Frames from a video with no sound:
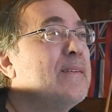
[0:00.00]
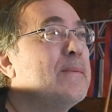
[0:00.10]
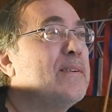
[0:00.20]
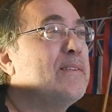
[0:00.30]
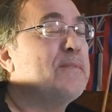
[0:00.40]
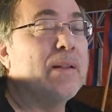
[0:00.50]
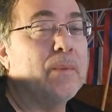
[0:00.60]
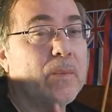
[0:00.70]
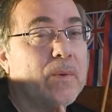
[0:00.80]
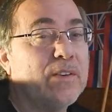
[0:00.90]
was
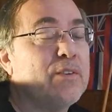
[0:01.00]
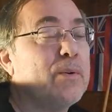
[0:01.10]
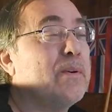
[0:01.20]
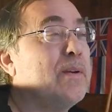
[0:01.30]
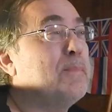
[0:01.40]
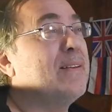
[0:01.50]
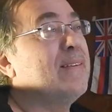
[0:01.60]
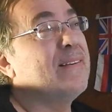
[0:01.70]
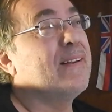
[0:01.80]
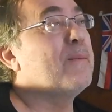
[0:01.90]
following one story, but
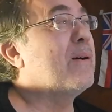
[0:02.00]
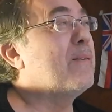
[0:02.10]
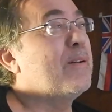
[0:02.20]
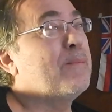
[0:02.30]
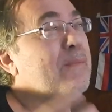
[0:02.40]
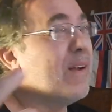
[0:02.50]
I wound up